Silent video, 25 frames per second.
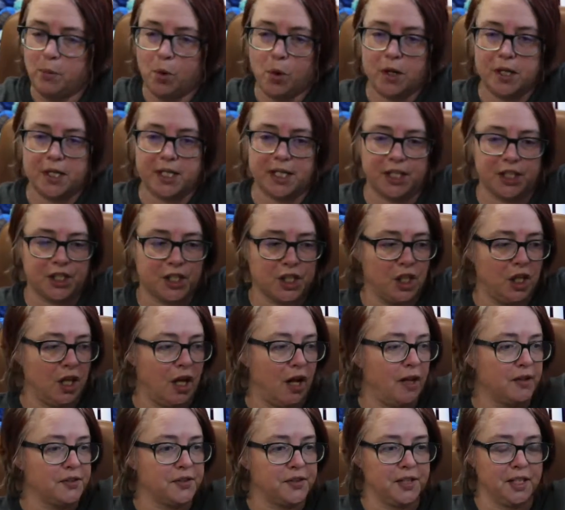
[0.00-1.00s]
more
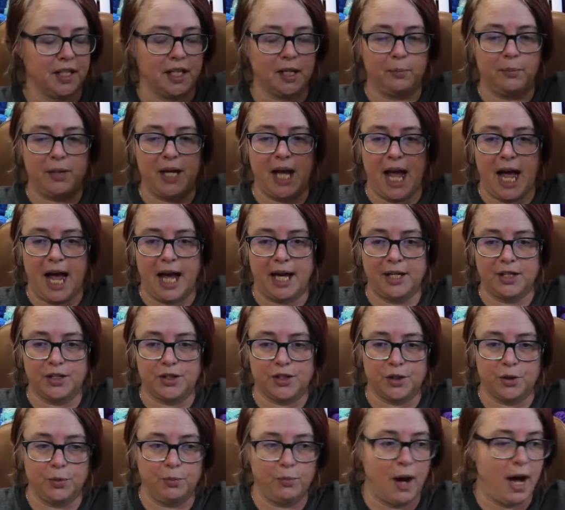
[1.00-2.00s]
dishcloths that can be added to